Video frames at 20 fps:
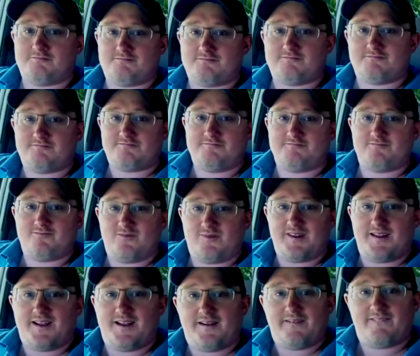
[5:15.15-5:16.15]

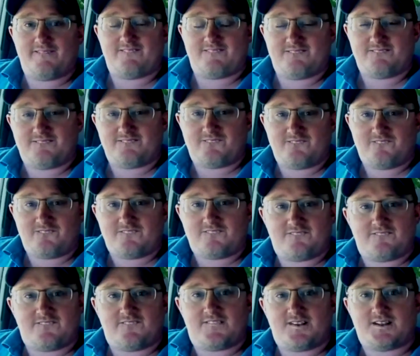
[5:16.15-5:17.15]

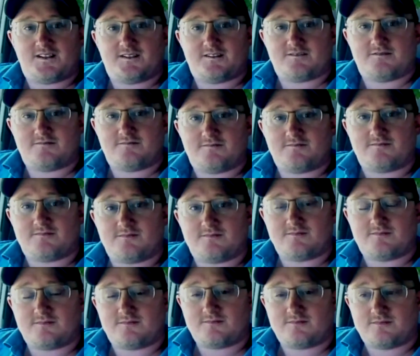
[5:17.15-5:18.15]

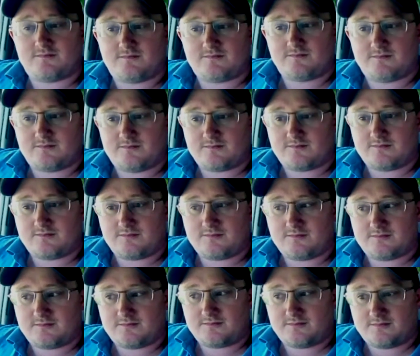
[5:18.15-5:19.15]

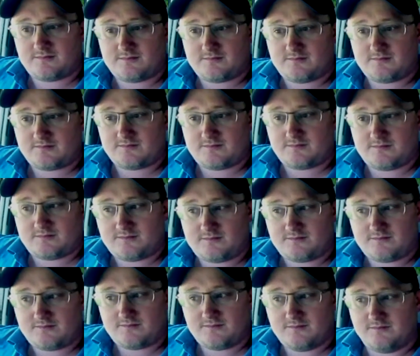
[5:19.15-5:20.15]

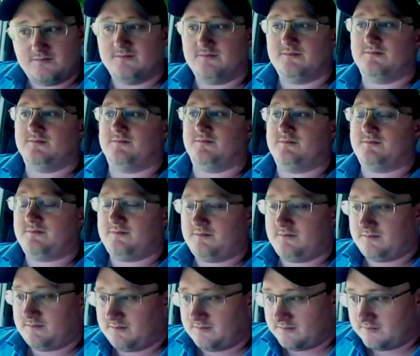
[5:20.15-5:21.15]

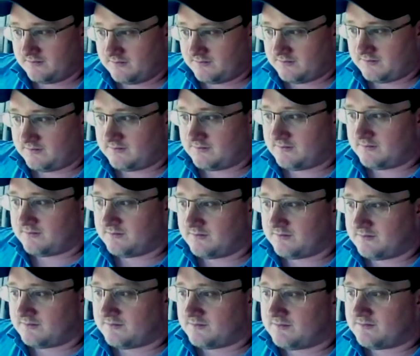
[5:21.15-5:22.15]

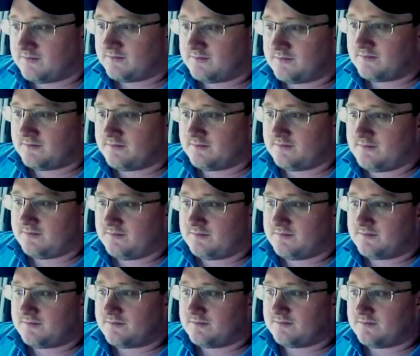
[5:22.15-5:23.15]
This person isn't speaking.